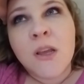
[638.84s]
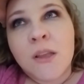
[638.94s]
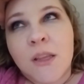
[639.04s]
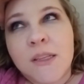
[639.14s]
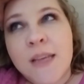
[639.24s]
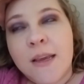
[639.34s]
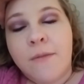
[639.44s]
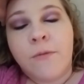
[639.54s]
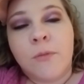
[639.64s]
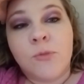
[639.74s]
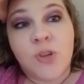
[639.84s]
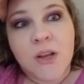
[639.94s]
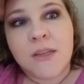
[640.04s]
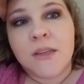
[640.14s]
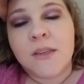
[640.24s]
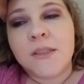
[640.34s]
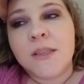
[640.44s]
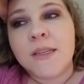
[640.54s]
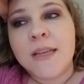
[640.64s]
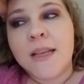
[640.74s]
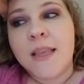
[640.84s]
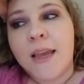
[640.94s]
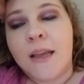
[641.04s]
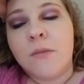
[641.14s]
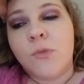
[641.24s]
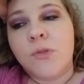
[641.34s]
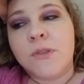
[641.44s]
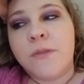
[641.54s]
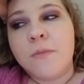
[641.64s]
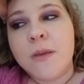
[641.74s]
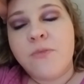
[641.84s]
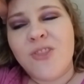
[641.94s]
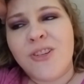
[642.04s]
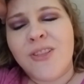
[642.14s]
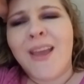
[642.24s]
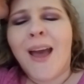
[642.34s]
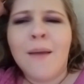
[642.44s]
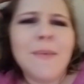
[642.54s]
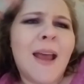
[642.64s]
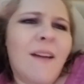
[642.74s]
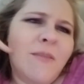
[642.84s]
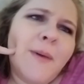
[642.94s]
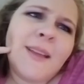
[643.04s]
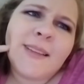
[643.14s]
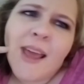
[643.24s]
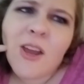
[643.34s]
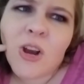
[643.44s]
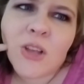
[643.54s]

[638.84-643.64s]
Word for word: They take them from drug dealers. They take the animals from people. They're like, I'm going to have a pet tiger.